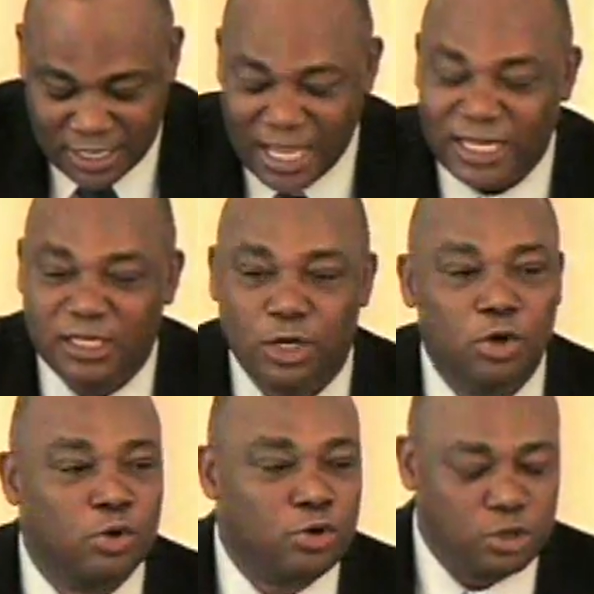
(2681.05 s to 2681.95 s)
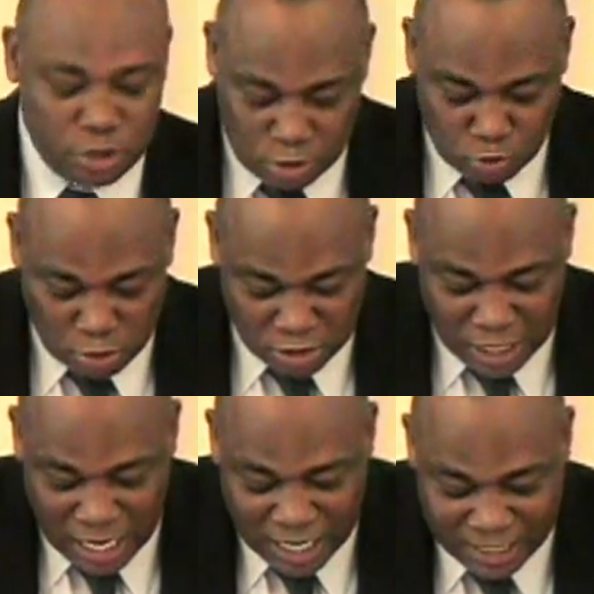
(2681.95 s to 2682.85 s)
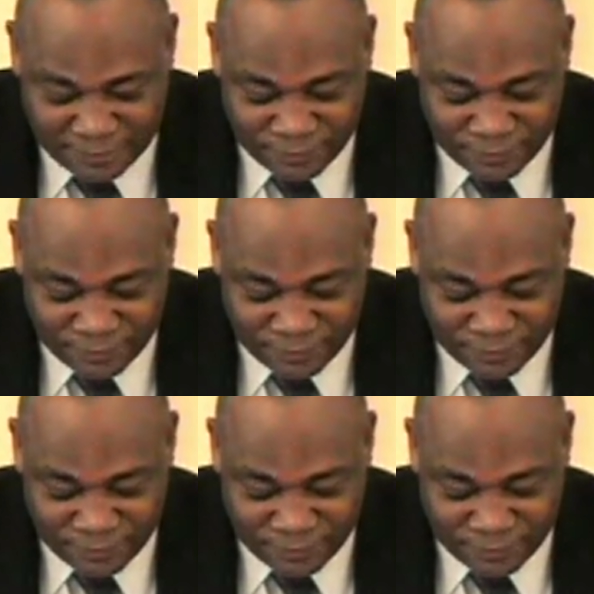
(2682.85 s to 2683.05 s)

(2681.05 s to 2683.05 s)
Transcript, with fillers: and know you are God.